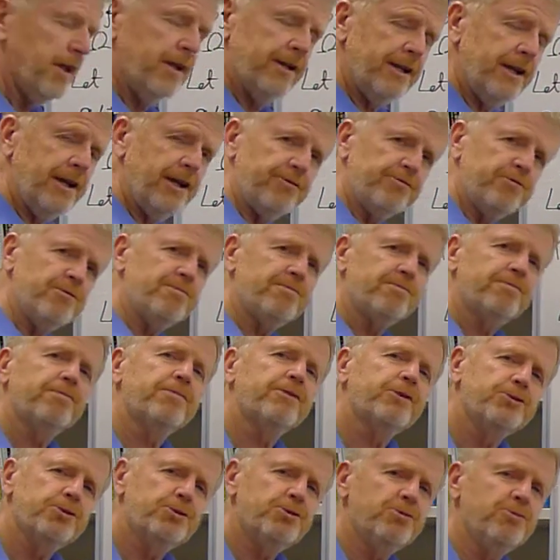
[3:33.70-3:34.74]
Now
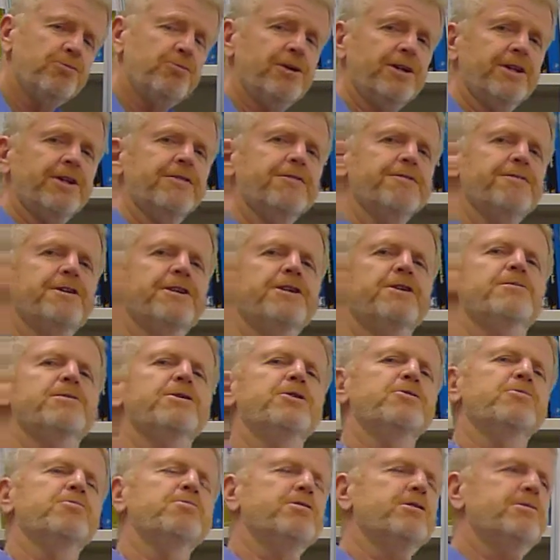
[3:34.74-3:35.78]
recall one of the
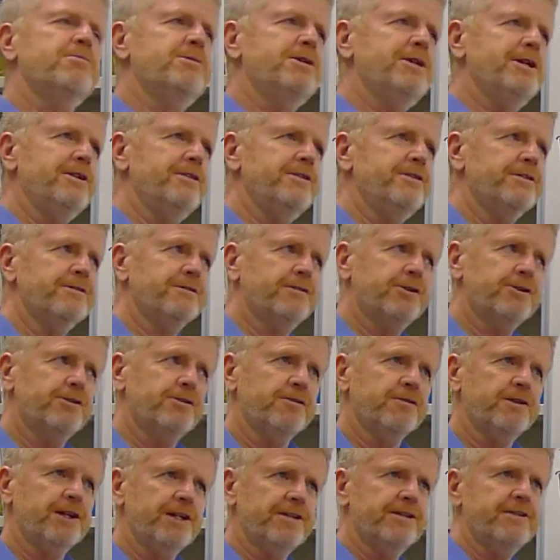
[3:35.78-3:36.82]
fundamental properties of
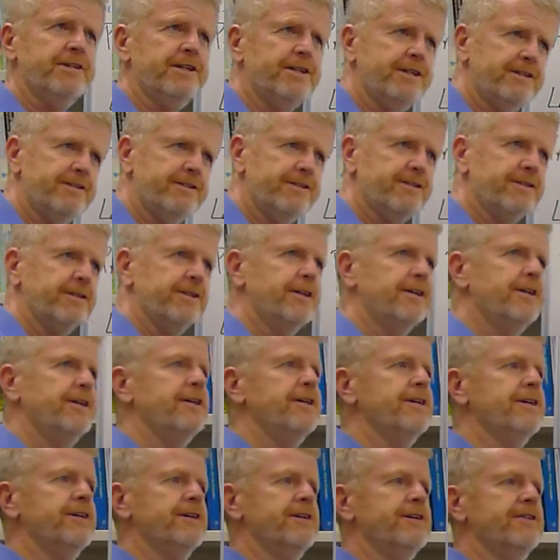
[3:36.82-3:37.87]
convex sets
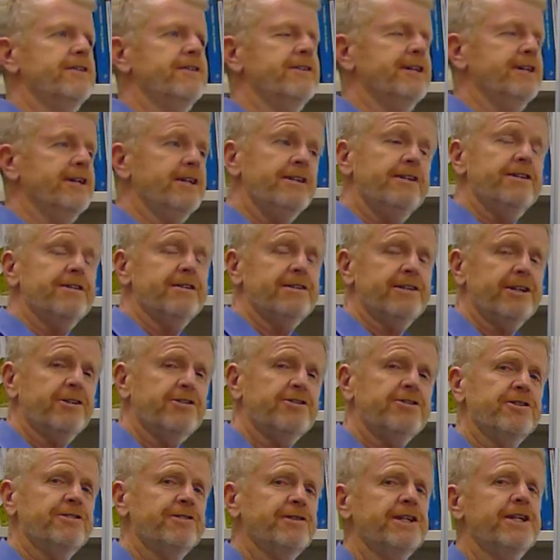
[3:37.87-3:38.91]
is the
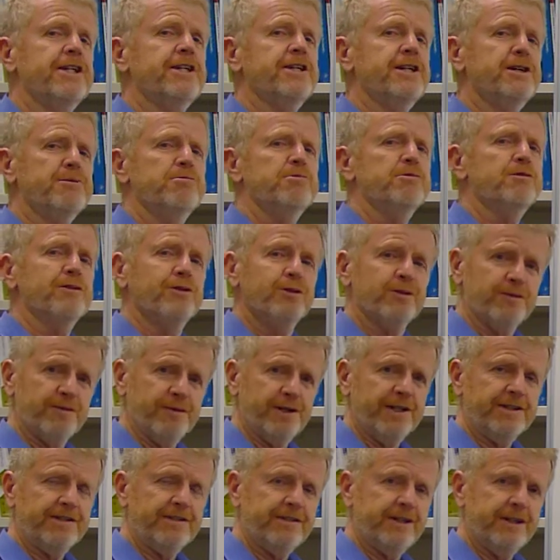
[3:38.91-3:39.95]
intersection of any number of
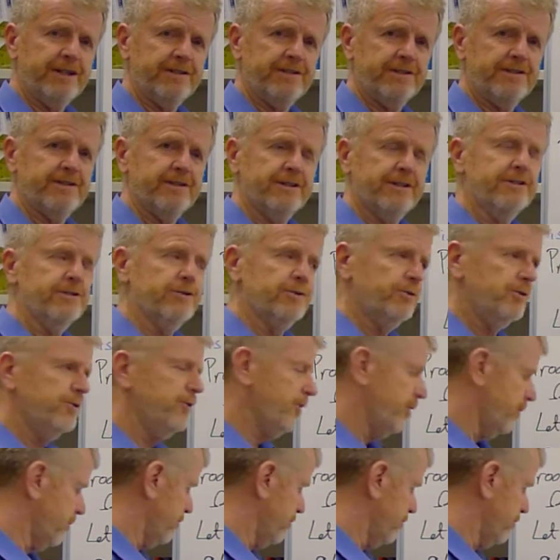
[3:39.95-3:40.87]
convex sets is also